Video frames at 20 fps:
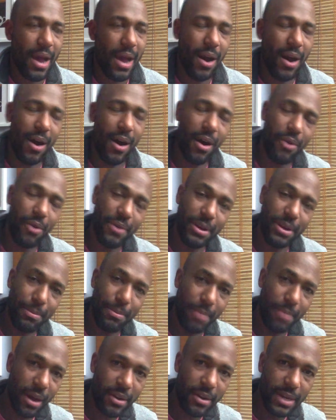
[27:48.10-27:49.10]
already
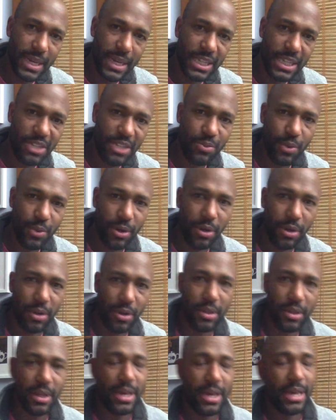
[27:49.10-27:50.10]
modernized
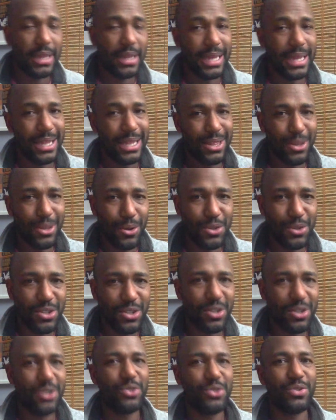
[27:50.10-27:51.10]
world, that those
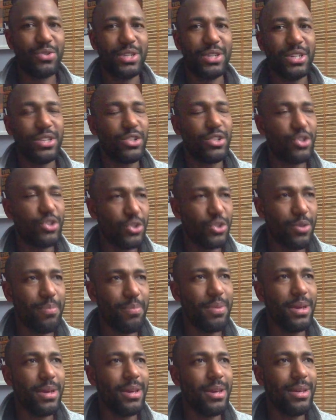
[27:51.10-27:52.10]
countries should
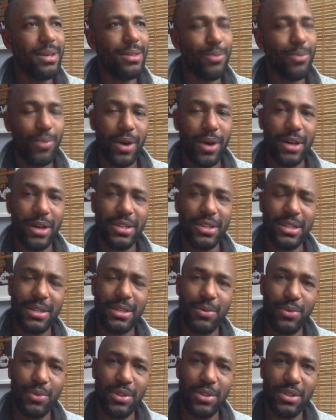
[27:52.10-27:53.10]
be the ones
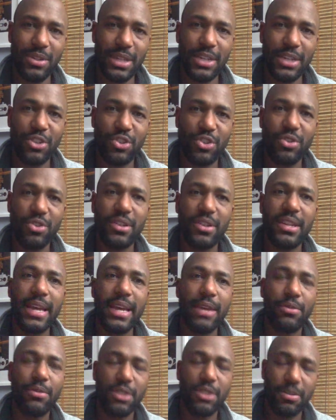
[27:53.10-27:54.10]
that should
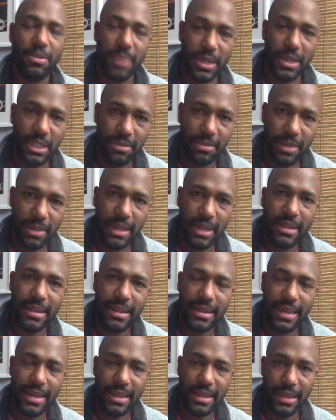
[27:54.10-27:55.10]
take responsibility
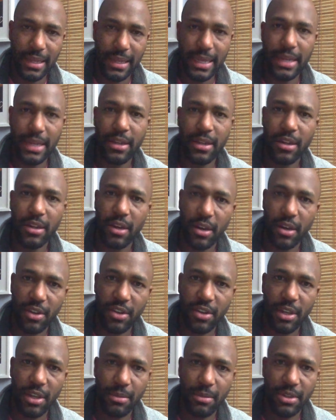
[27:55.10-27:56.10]
and take the lead in
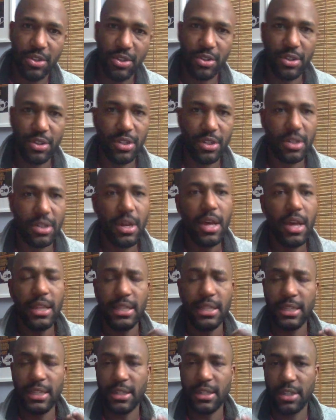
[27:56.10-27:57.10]
cutting emissions.
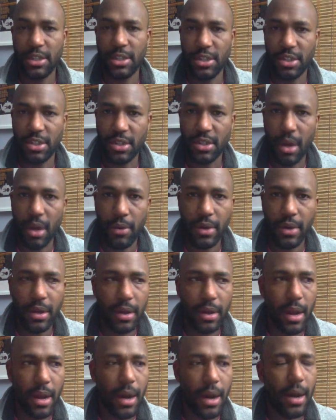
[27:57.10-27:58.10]
This is a
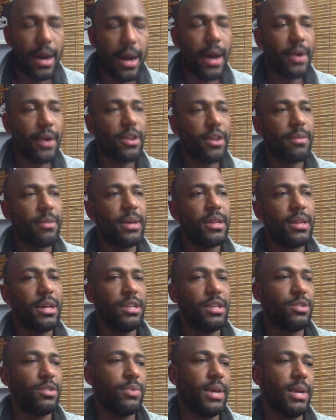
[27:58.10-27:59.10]
historical argument
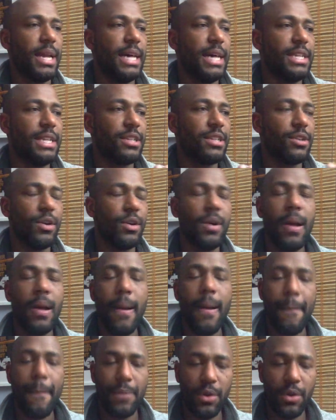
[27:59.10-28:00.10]
as well as an
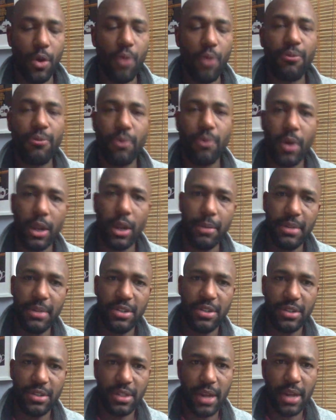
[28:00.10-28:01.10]
overall
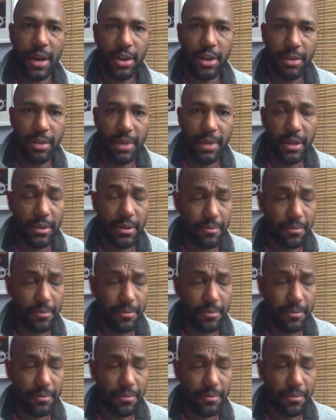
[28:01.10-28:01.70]
emissions argument.